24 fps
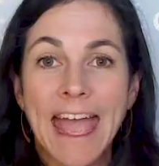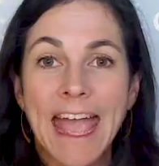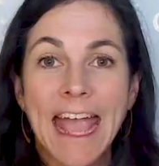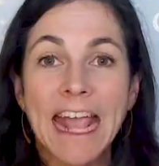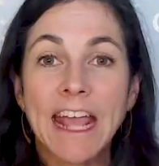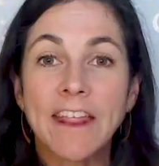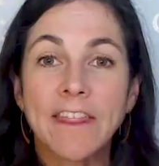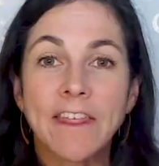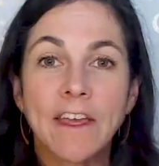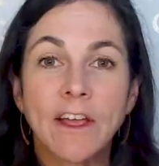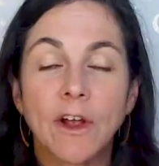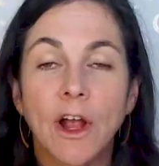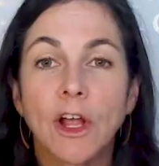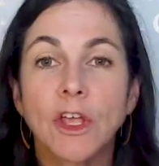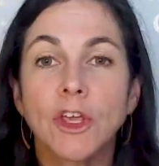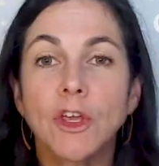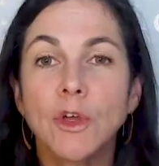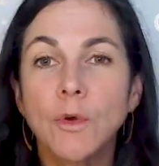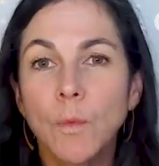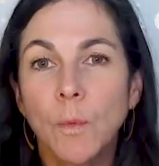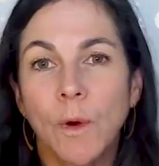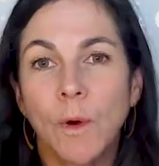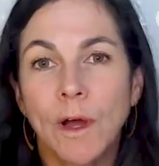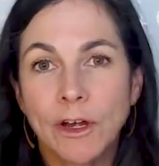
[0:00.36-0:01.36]
Hey there, are
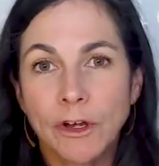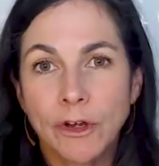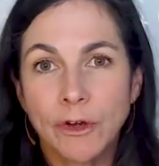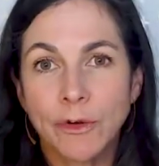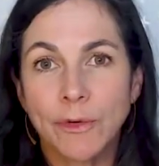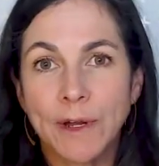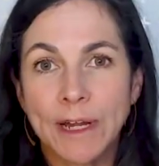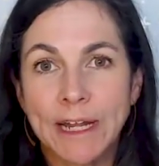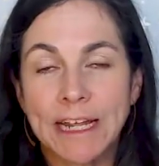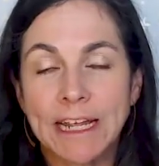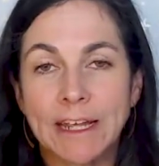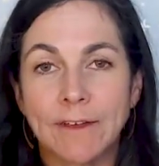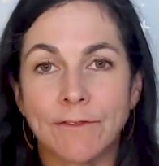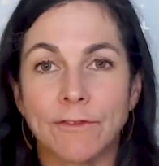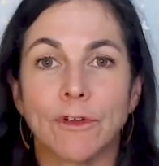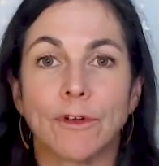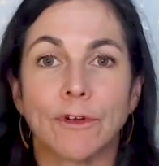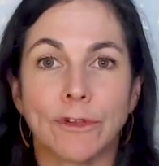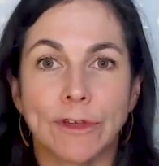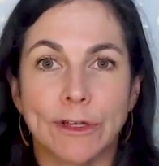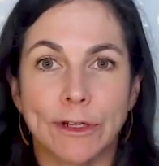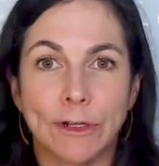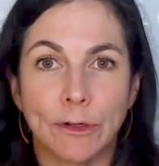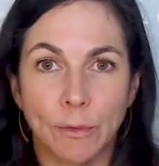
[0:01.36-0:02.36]
you wondering if
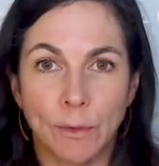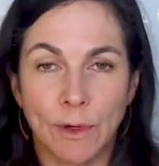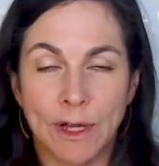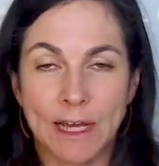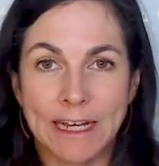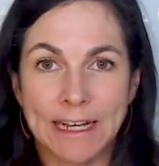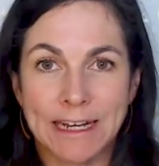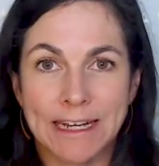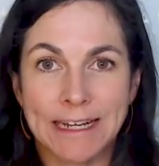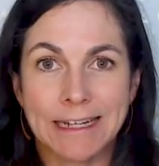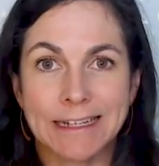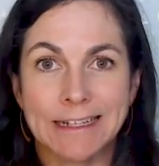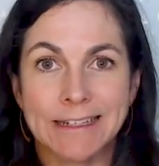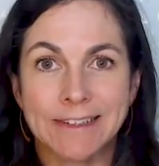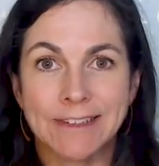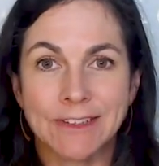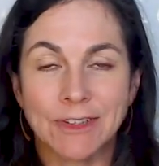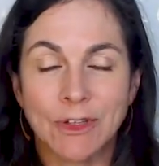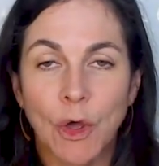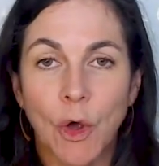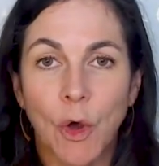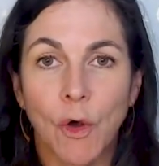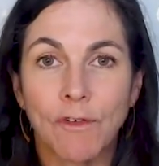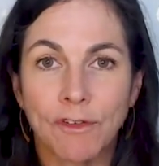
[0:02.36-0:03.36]
your little one
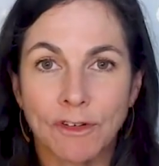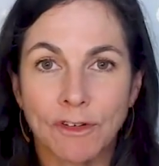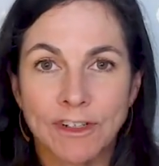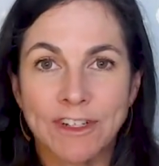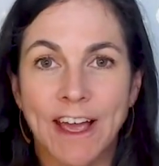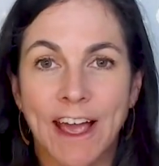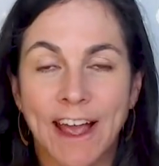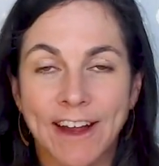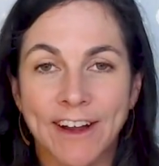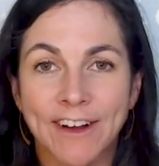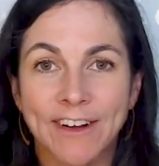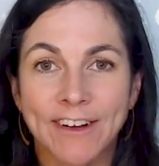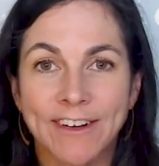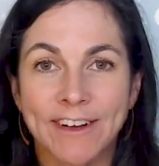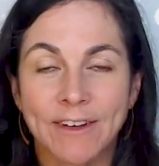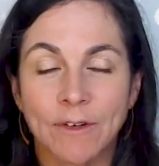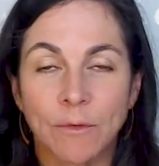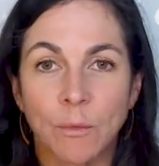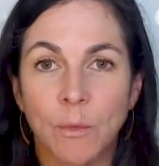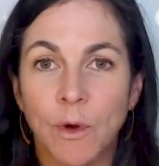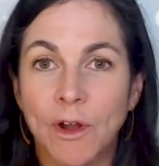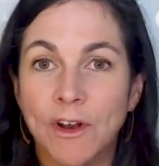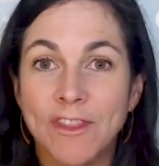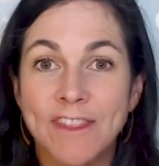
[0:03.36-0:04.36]
is overtired
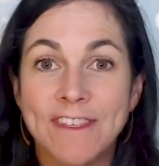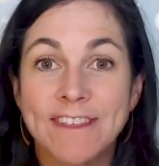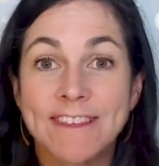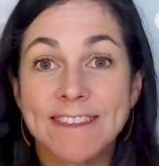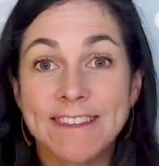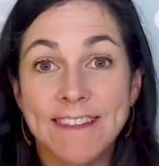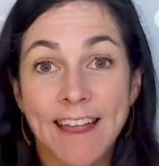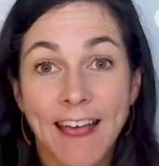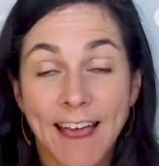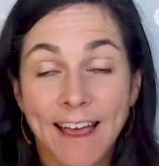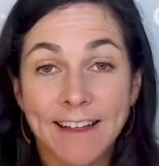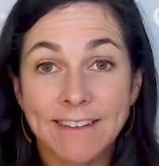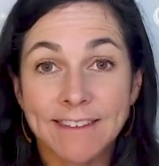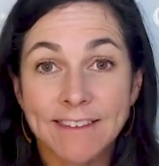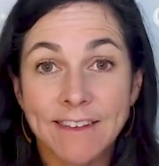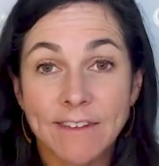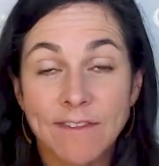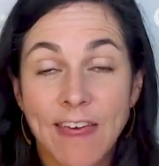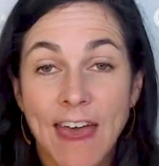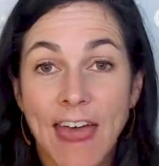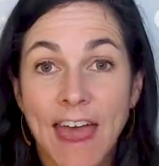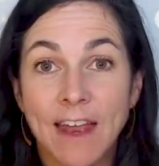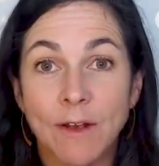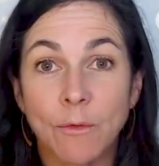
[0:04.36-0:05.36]
and what are the signs
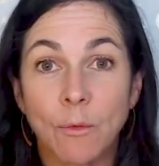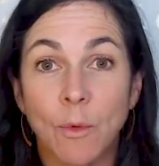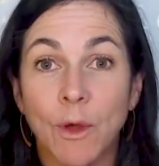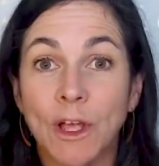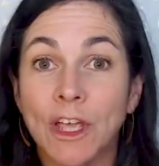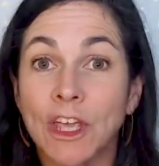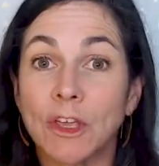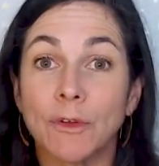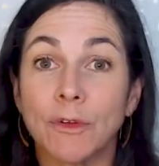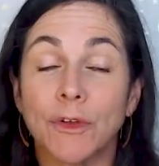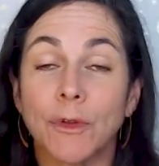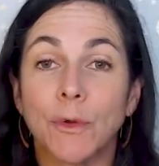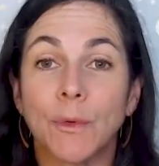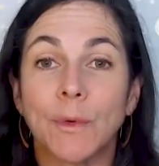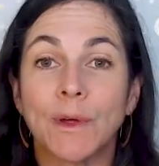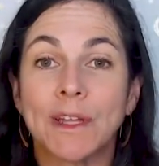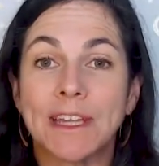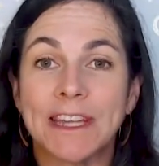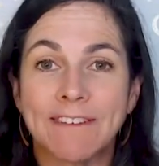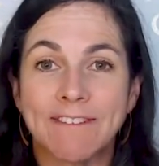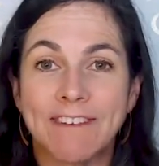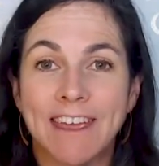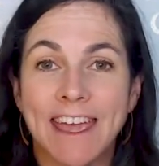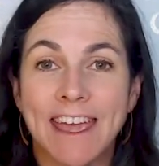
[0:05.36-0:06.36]
of that and what can you do to
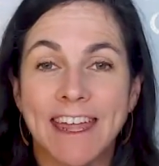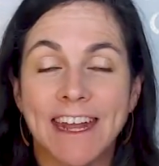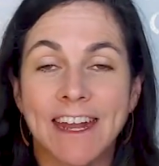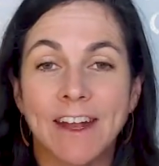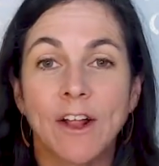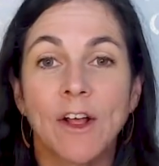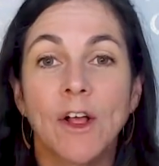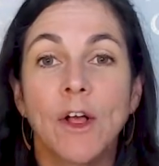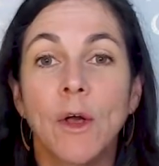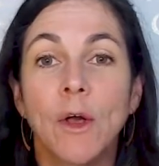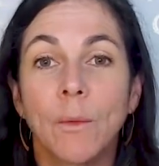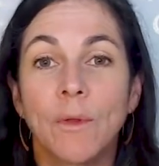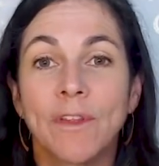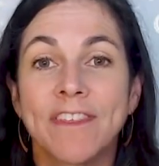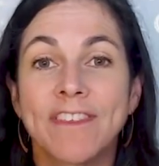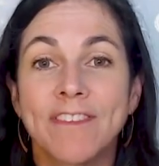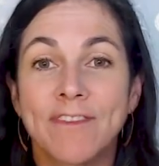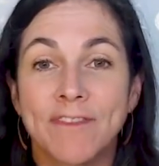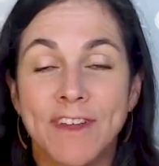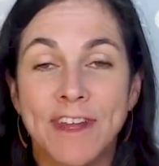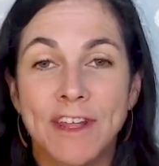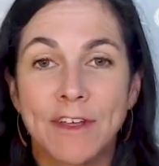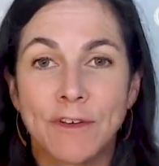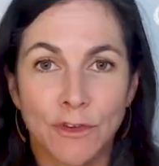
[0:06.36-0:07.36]
alleviate it? Well,
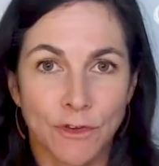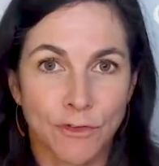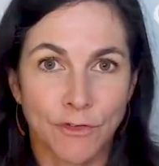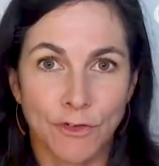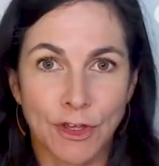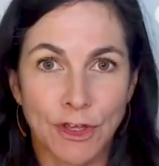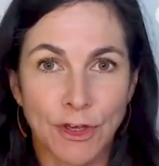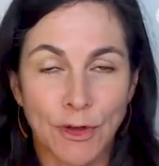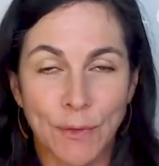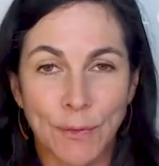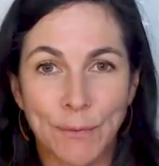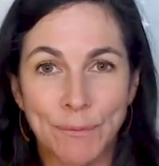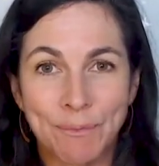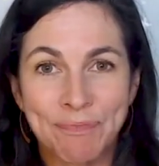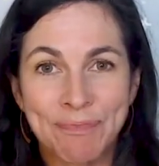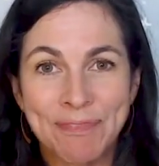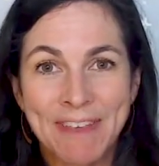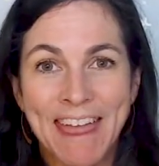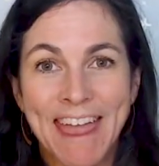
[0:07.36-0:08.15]
this video is for you.